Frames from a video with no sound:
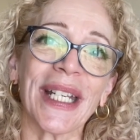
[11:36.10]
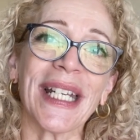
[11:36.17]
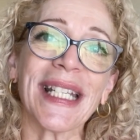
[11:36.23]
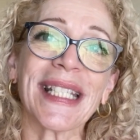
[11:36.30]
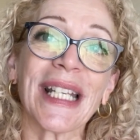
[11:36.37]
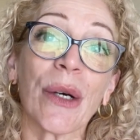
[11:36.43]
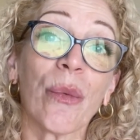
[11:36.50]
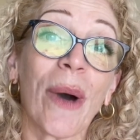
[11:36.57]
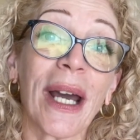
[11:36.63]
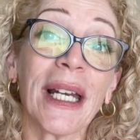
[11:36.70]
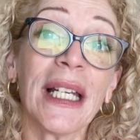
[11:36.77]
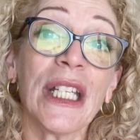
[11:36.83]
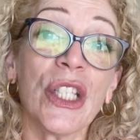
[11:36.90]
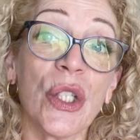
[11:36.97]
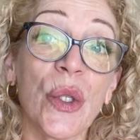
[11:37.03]
is a
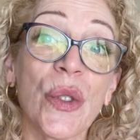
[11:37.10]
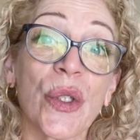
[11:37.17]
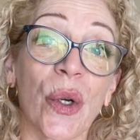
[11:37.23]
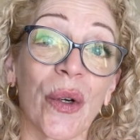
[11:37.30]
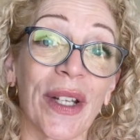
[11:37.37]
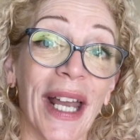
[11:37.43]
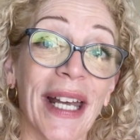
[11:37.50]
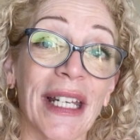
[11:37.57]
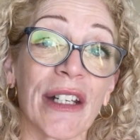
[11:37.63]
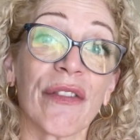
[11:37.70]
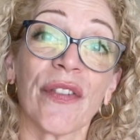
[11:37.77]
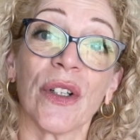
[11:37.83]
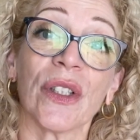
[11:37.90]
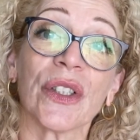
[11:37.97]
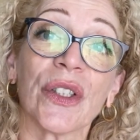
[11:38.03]
widely used organic
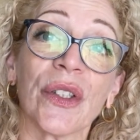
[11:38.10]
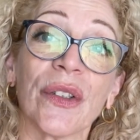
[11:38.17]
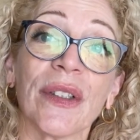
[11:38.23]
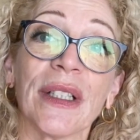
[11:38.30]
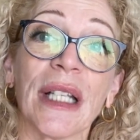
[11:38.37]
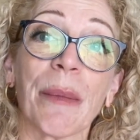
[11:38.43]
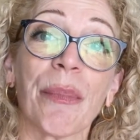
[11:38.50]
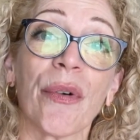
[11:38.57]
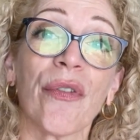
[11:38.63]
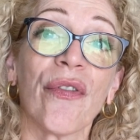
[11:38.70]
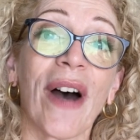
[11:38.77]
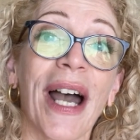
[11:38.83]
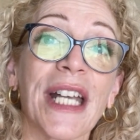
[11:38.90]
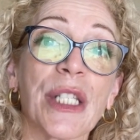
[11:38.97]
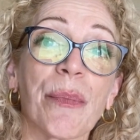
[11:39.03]
filter that
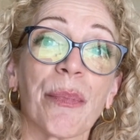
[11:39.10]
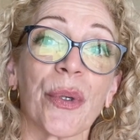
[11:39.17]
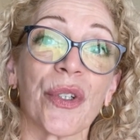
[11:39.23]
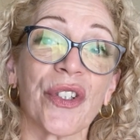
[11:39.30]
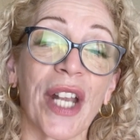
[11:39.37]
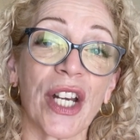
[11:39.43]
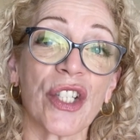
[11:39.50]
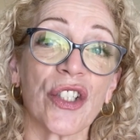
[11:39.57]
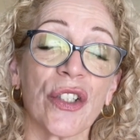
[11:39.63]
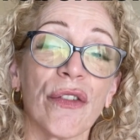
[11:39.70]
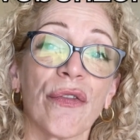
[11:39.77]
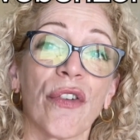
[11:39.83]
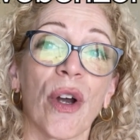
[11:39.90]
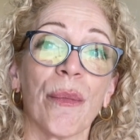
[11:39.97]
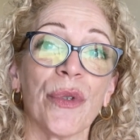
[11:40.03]
provides protection
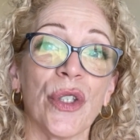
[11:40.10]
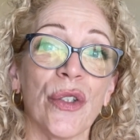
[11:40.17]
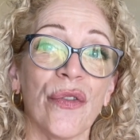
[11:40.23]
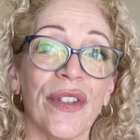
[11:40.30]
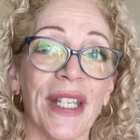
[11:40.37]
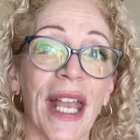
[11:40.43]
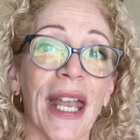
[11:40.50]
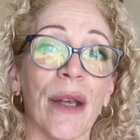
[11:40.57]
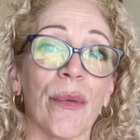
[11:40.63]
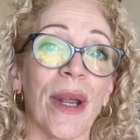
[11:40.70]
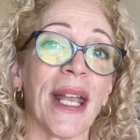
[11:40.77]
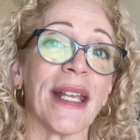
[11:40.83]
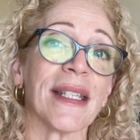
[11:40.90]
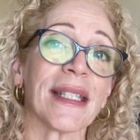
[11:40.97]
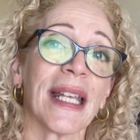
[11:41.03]
from UVA
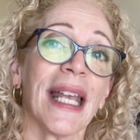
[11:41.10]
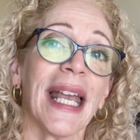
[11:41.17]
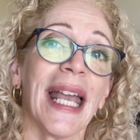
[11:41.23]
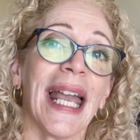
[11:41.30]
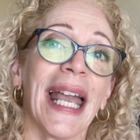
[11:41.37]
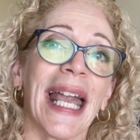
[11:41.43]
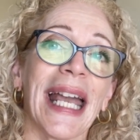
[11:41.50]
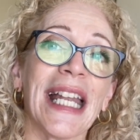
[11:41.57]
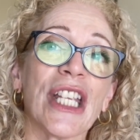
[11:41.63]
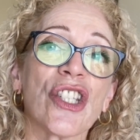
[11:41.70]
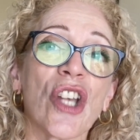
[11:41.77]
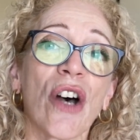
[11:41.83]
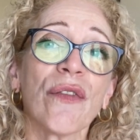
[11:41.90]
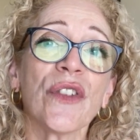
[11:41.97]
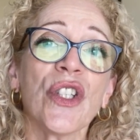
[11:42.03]
rays and
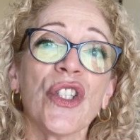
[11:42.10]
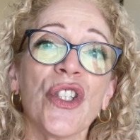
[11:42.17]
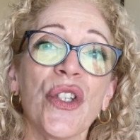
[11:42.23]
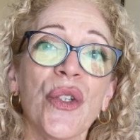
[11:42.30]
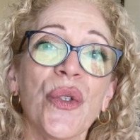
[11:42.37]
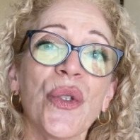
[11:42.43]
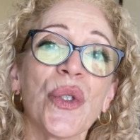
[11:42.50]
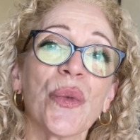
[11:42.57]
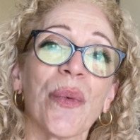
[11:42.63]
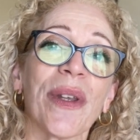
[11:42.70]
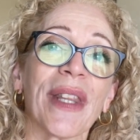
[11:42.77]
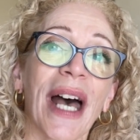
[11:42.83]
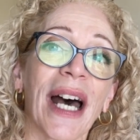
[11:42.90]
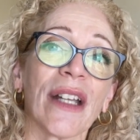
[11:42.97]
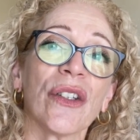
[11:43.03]
is often used
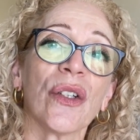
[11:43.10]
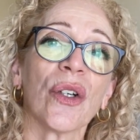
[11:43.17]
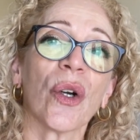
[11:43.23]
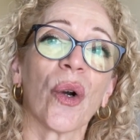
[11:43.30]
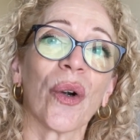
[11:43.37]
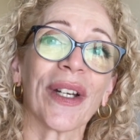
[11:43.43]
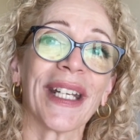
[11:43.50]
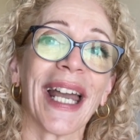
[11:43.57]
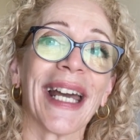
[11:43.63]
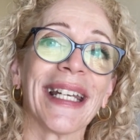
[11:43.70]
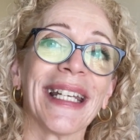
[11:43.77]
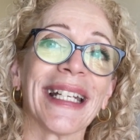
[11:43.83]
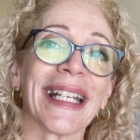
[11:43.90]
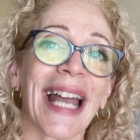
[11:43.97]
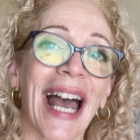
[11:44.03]
with other
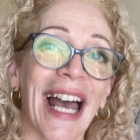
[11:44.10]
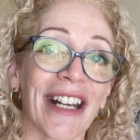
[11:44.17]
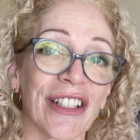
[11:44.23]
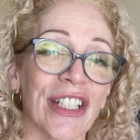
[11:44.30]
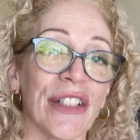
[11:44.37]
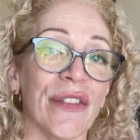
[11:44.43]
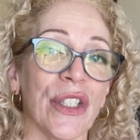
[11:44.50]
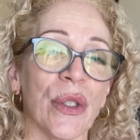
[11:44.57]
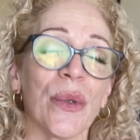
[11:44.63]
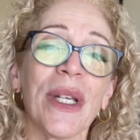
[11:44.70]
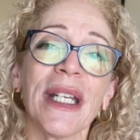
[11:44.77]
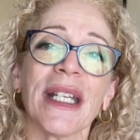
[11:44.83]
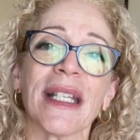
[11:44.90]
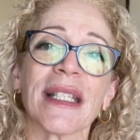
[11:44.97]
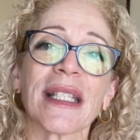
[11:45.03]
organic active
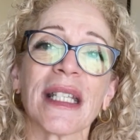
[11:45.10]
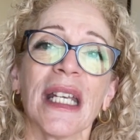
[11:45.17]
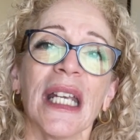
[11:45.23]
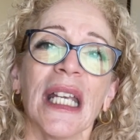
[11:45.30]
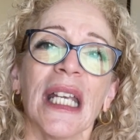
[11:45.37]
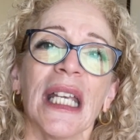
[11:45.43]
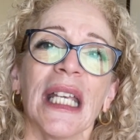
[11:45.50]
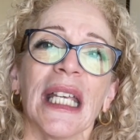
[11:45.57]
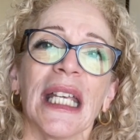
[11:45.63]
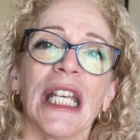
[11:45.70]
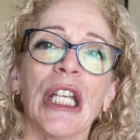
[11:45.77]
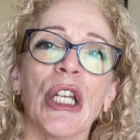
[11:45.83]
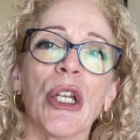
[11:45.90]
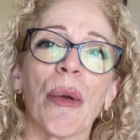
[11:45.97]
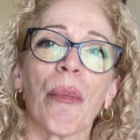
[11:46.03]
ingredients
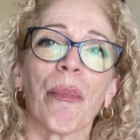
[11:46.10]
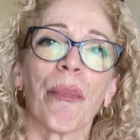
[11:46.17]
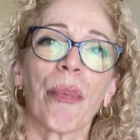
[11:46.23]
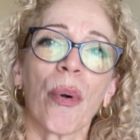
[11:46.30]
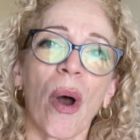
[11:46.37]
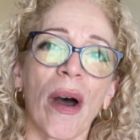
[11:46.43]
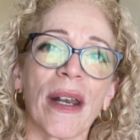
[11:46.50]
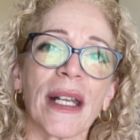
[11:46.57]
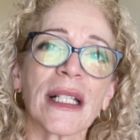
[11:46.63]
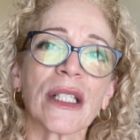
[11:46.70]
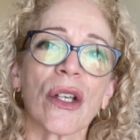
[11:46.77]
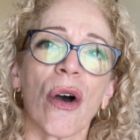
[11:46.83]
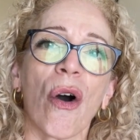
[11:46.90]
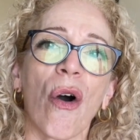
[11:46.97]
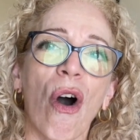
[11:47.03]
in
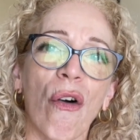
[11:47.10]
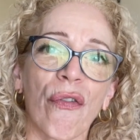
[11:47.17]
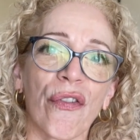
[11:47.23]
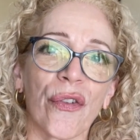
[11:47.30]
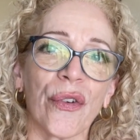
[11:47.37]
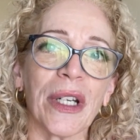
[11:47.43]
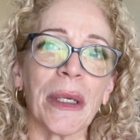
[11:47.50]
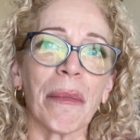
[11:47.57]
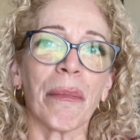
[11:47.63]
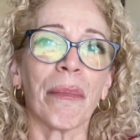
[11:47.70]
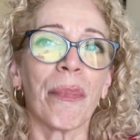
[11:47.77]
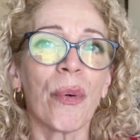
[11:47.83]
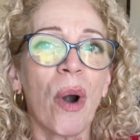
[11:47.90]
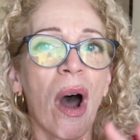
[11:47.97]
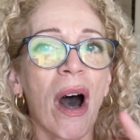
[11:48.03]
products offering
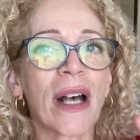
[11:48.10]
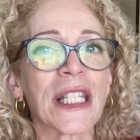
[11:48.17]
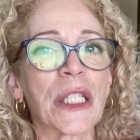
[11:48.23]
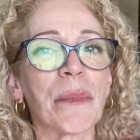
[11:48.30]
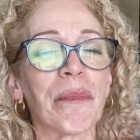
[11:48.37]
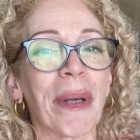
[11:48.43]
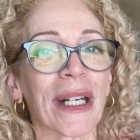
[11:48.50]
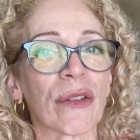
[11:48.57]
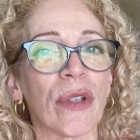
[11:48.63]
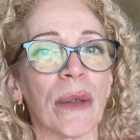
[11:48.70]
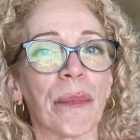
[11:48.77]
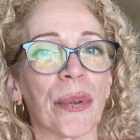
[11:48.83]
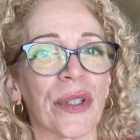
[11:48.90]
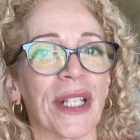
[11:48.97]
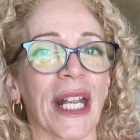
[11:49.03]
broad
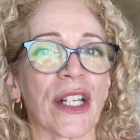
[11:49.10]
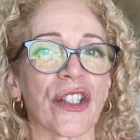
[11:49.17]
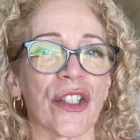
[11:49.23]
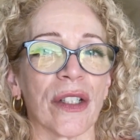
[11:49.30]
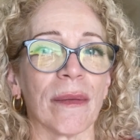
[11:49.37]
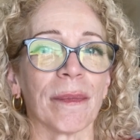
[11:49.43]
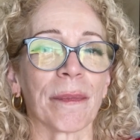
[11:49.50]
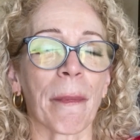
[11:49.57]
spectrum protection.